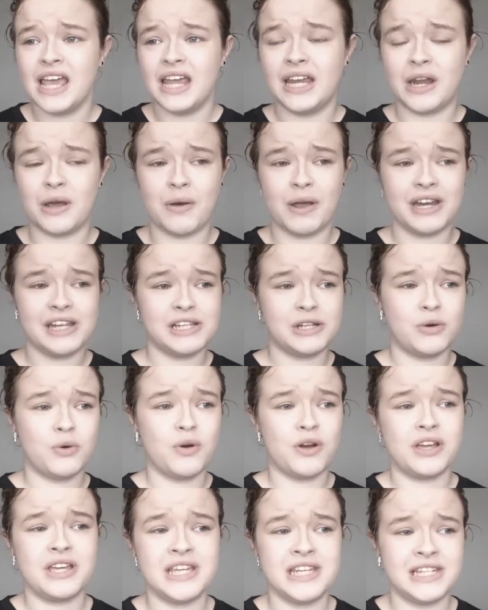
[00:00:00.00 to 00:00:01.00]
you know, any
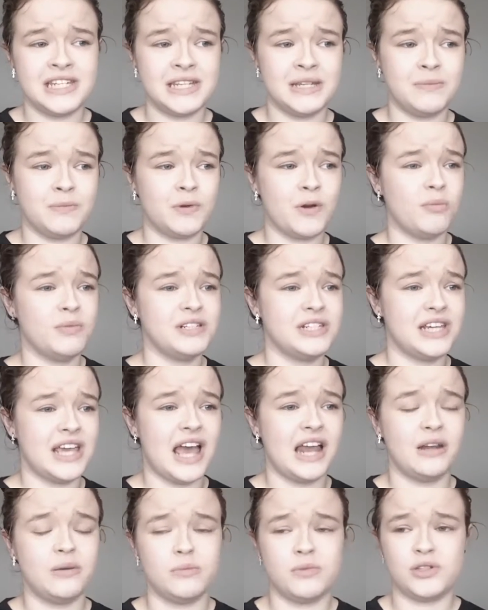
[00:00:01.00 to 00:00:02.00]
quirky teen comedy
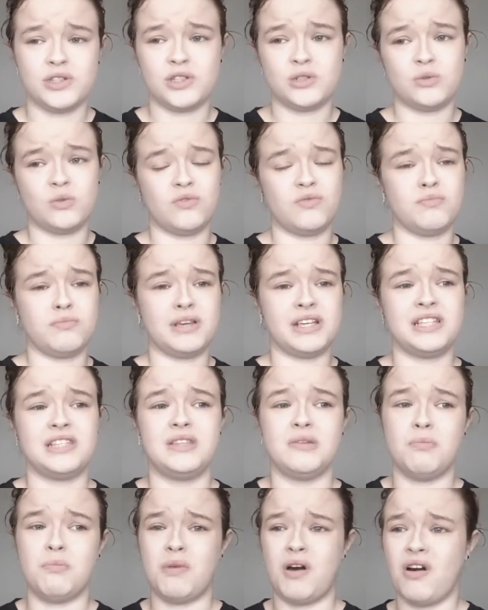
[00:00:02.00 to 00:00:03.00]
elements sort of
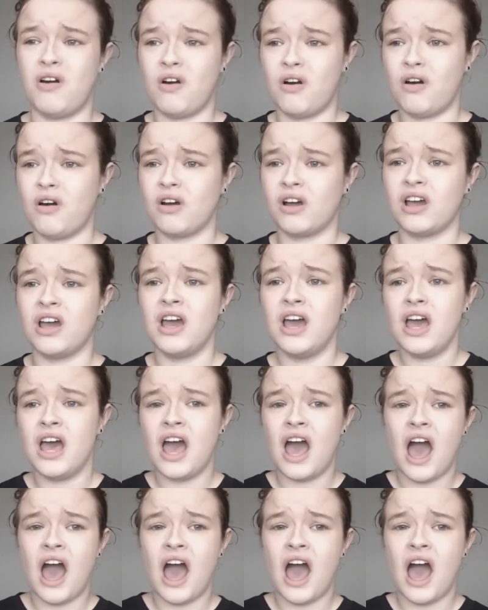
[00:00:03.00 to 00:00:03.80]
missed the mark.